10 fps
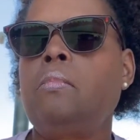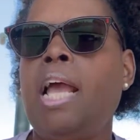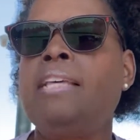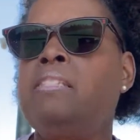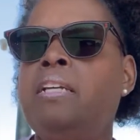
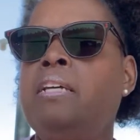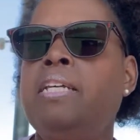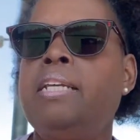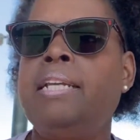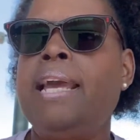I still
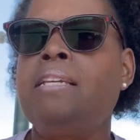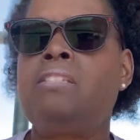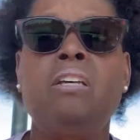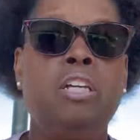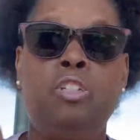need an
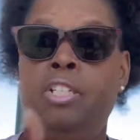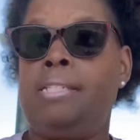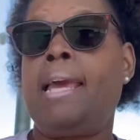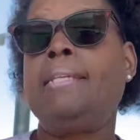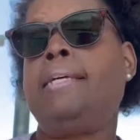answer. You
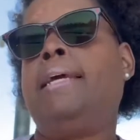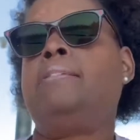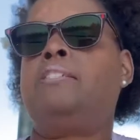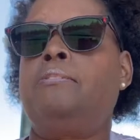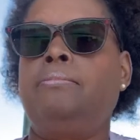just got the
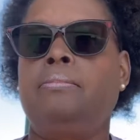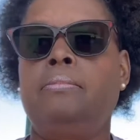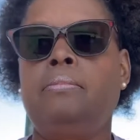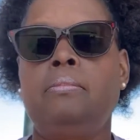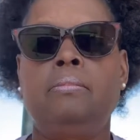answer.
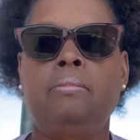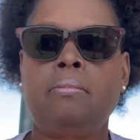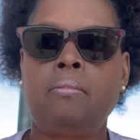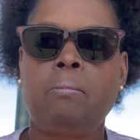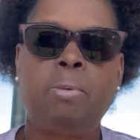
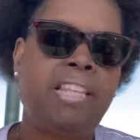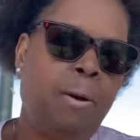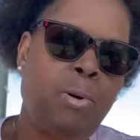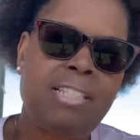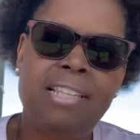But that
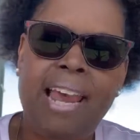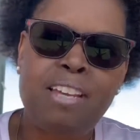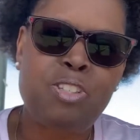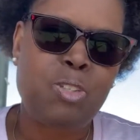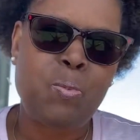wasn't the
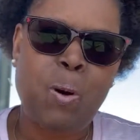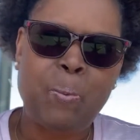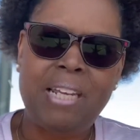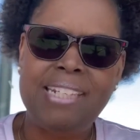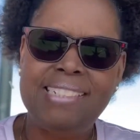answer you wanted.